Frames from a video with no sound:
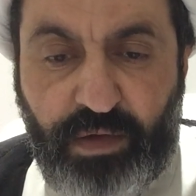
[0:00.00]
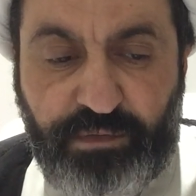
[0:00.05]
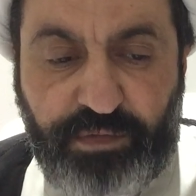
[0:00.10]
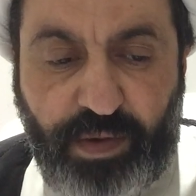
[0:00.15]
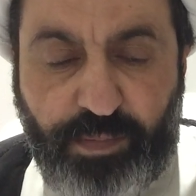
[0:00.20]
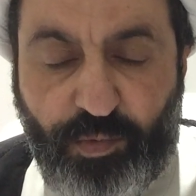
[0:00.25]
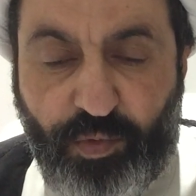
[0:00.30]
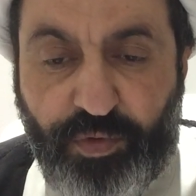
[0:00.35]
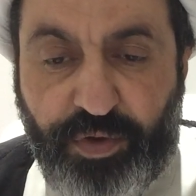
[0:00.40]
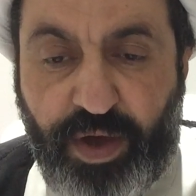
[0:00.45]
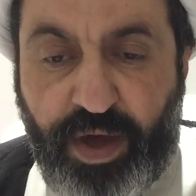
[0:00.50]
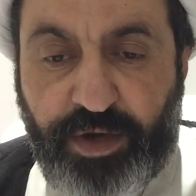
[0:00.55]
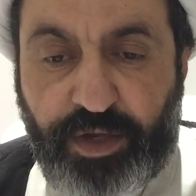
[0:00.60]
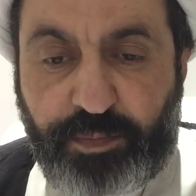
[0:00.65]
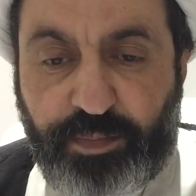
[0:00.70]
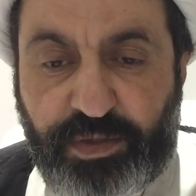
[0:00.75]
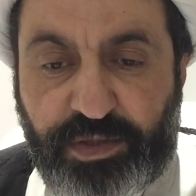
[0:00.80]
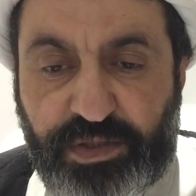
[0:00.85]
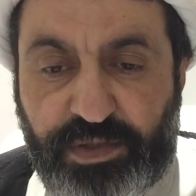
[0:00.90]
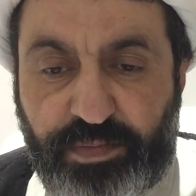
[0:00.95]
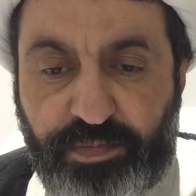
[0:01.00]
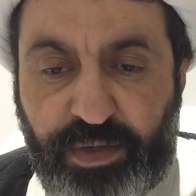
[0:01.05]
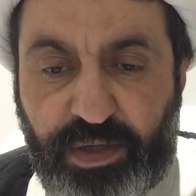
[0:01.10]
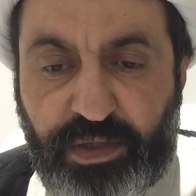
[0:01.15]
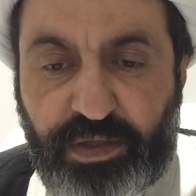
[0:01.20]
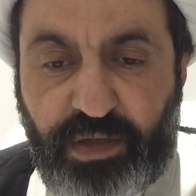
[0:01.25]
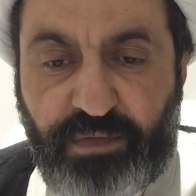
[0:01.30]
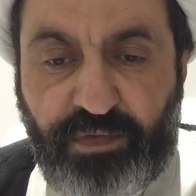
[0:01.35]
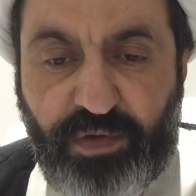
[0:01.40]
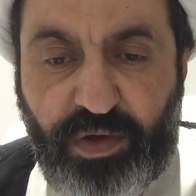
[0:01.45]
From Quranic
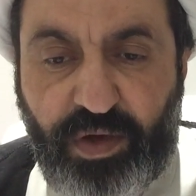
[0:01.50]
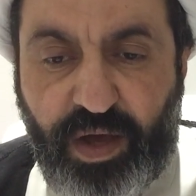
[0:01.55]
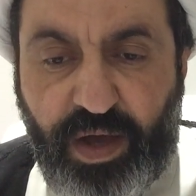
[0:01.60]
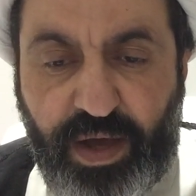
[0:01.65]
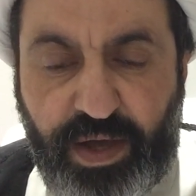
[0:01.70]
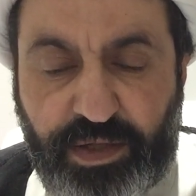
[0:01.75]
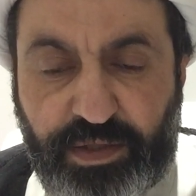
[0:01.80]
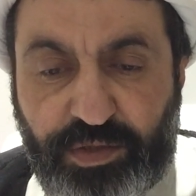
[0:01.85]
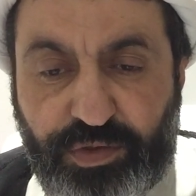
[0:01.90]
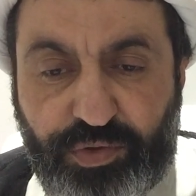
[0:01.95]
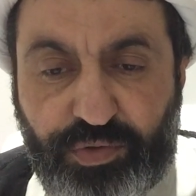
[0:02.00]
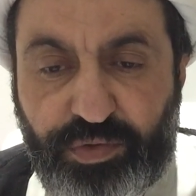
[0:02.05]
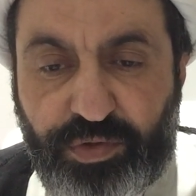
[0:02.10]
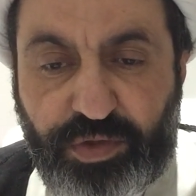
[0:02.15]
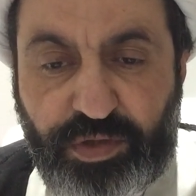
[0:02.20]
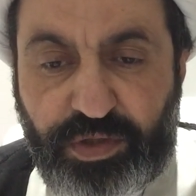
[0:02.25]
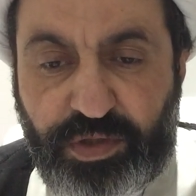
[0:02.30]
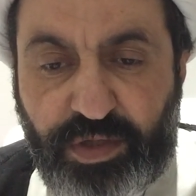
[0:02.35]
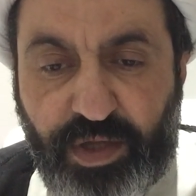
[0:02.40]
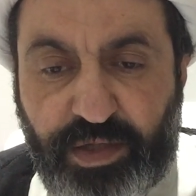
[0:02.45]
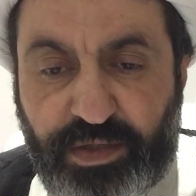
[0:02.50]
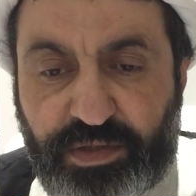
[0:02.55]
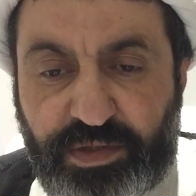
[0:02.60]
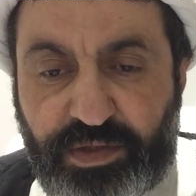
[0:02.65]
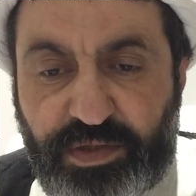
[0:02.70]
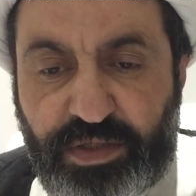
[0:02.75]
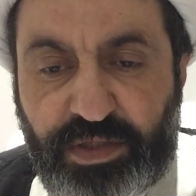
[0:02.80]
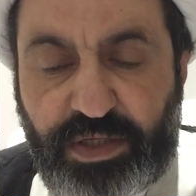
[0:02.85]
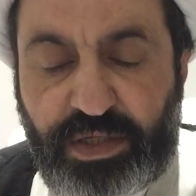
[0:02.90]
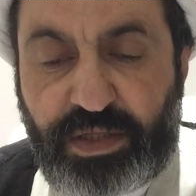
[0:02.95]
perspective, guide should not
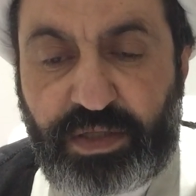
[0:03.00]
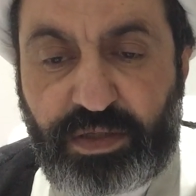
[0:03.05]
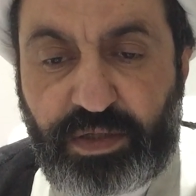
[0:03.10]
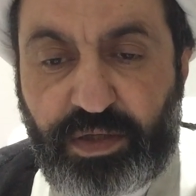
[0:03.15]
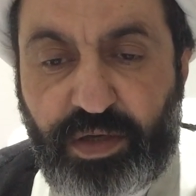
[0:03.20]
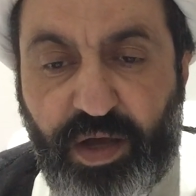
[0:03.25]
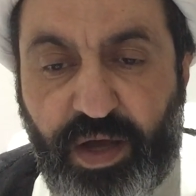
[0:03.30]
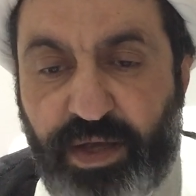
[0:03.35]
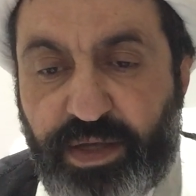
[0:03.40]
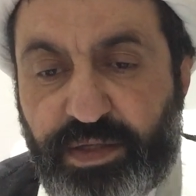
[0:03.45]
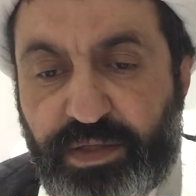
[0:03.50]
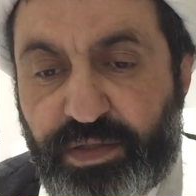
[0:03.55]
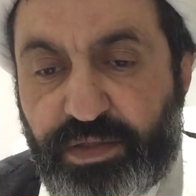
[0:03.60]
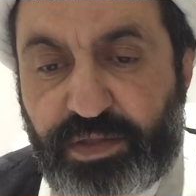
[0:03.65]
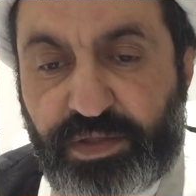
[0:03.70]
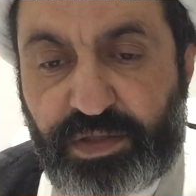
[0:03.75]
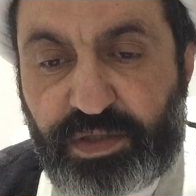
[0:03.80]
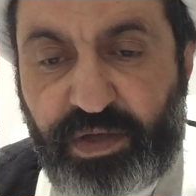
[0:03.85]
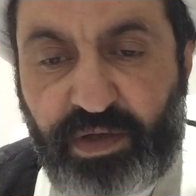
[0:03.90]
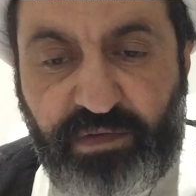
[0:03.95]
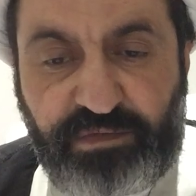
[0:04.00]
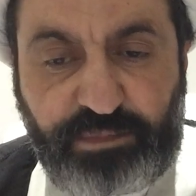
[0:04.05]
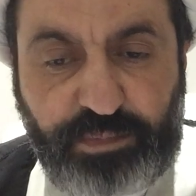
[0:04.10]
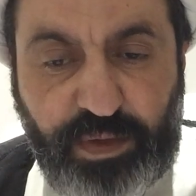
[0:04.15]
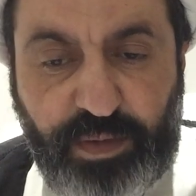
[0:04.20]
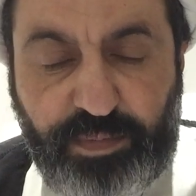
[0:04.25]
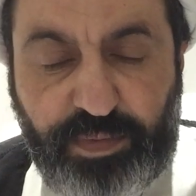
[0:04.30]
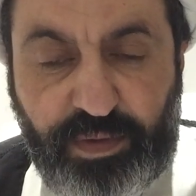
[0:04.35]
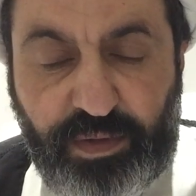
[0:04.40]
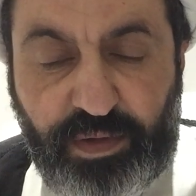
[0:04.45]
need guidance of
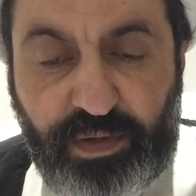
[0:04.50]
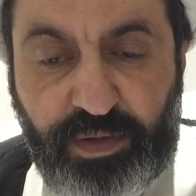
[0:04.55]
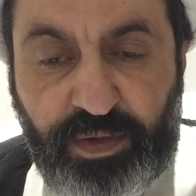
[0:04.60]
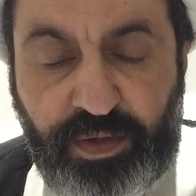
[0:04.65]
people.